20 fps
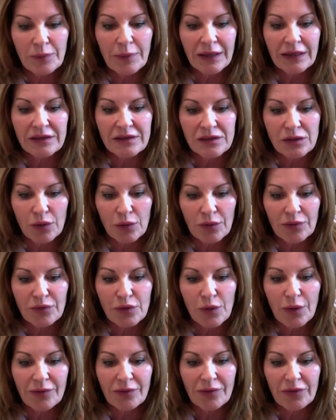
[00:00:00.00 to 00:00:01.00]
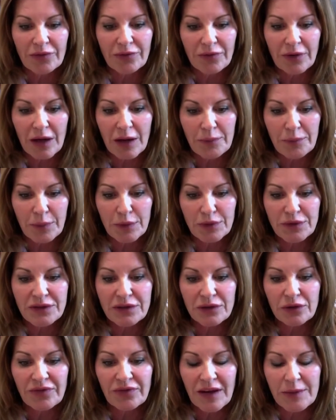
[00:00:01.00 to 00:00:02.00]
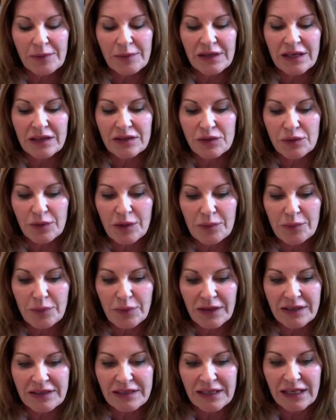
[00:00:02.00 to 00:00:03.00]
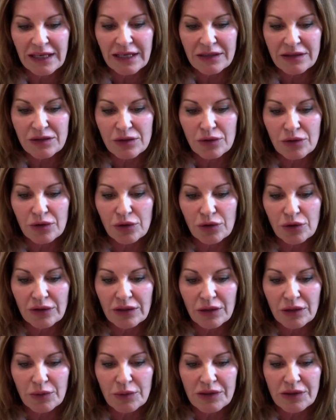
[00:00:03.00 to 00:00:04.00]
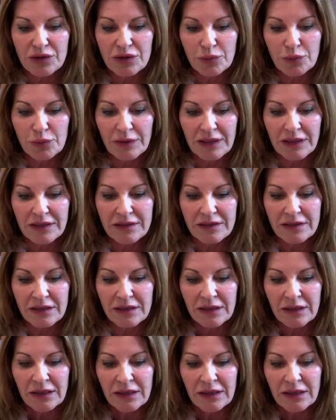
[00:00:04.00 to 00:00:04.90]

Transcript: But so if you have a personal family history of breast cancer, it could increase your risk.